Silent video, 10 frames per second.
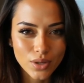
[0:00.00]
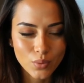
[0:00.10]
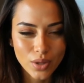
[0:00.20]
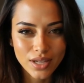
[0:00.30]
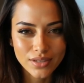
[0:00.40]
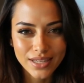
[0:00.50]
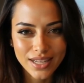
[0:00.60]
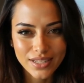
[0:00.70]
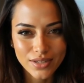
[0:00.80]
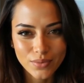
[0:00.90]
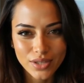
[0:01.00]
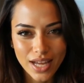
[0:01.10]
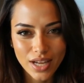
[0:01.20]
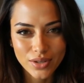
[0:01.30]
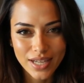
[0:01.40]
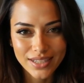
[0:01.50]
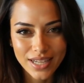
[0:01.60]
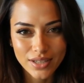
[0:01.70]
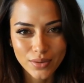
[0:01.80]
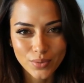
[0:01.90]
Well, that's it for now. Hit
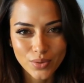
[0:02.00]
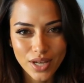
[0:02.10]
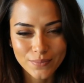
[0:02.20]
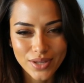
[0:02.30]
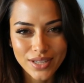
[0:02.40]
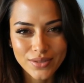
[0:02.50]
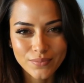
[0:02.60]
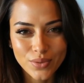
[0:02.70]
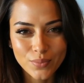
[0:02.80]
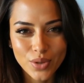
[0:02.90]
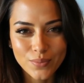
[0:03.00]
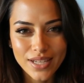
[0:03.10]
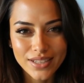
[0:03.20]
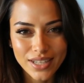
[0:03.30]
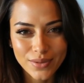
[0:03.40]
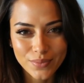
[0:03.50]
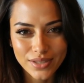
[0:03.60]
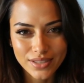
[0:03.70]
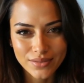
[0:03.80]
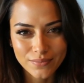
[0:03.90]
that subscribe button for more money
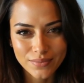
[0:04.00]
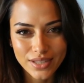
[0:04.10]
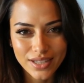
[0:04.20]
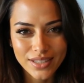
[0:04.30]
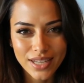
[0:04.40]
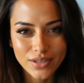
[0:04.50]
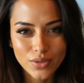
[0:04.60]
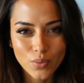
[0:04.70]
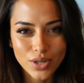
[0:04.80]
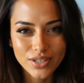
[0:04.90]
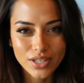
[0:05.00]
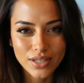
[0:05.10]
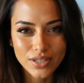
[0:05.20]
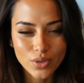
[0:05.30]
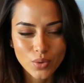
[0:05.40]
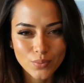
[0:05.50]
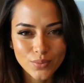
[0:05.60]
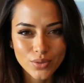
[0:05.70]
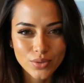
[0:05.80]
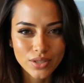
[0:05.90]
tips. Thanks for watching. Now go
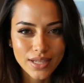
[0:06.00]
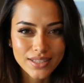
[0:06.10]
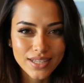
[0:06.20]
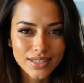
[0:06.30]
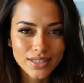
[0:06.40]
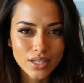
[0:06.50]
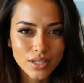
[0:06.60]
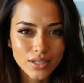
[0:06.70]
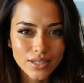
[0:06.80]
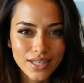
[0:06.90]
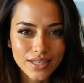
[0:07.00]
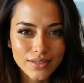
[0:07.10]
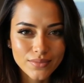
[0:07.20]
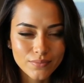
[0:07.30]
build your list and start earning.